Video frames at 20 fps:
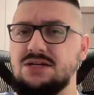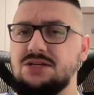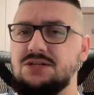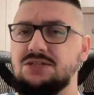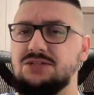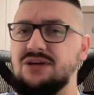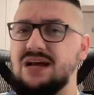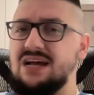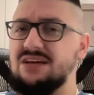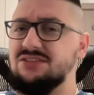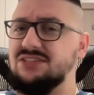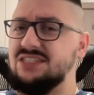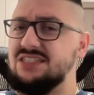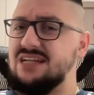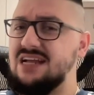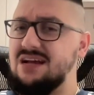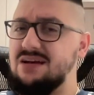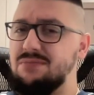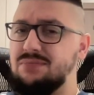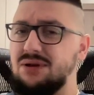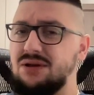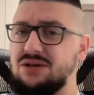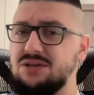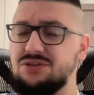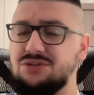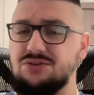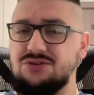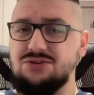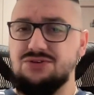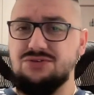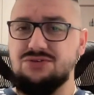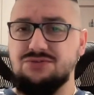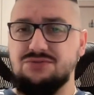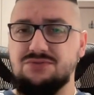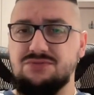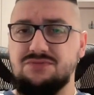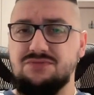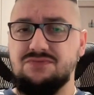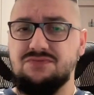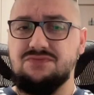So how does that apply to
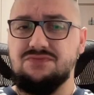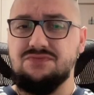you?